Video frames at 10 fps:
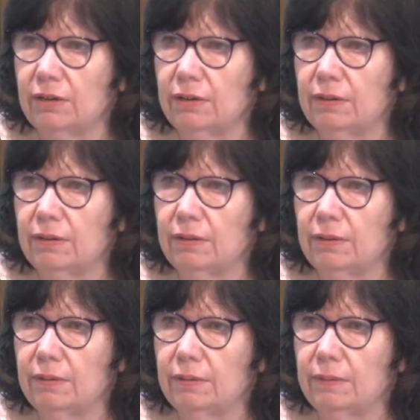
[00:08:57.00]

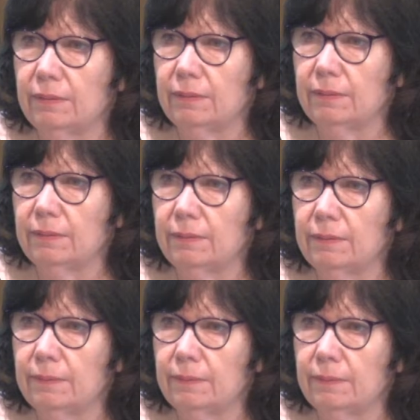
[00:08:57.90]

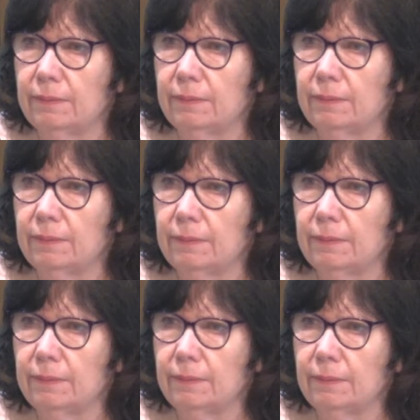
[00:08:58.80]

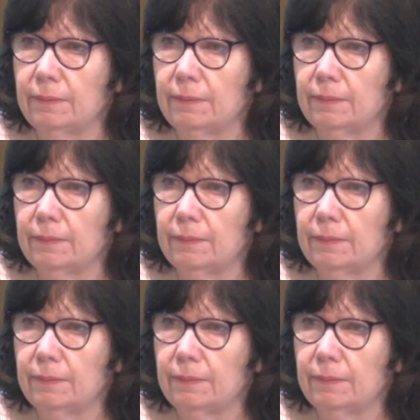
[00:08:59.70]
Nobody speaks.